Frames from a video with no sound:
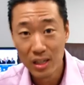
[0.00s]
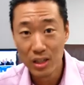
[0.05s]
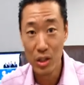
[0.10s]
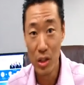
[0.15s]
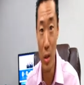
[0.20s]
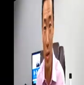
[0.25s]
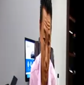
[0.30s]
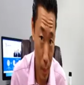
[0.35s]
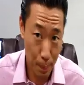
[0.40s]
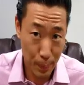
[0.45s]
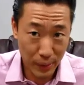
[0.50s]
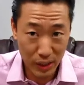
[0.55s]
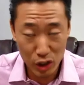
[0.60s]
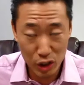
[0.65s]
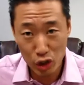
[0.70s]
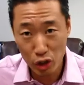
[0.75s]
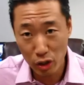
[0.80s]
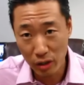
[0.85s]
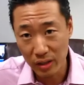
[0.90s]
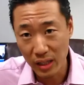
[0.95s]
So, but
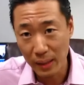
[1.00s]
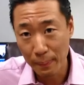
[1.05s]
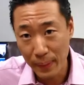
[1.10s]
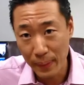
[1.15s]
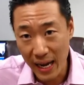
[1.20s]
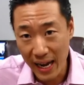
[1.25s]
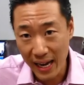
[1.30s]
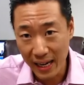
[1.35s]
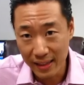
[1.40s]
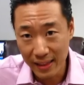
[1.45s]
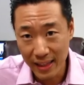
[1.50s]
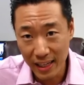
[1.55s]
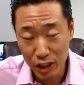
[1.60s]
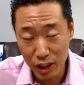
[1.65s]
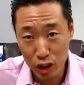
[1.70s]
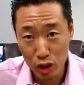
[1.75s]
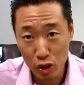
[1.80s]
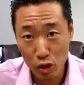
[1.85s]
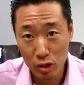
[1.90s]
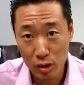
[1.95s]
circling back, that
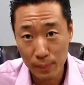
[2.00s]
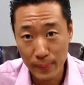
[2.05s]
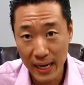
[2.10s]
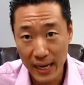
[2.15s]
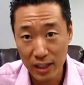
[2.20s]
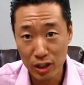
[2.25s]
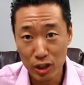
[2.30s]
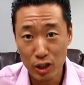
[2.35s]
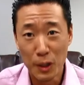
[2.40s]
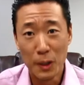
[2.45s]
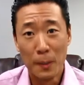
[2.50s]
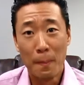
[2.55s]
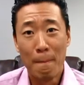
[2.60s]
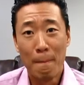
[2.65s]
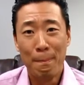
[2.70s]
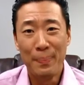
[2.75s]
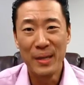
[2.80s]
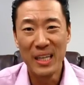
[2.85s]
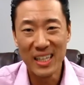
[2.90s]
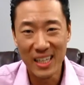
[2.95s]
just goes back to
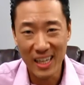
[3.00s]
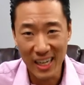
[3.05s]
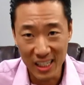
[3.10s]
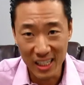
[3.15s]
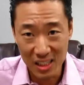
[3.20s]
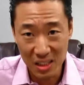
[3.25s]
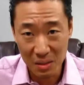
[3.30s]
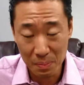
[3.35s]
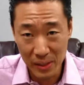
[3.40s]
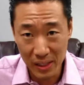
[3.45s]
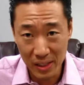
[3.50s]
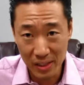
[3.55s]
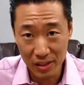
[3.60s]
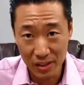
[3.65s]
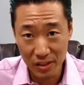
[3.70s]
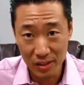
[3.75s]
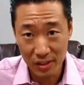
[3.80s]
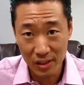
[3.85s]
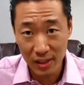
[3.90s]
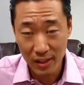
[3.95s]
be nice
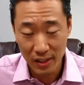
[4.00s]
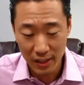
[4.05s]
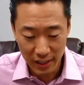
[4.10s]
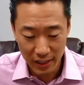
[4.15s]
because,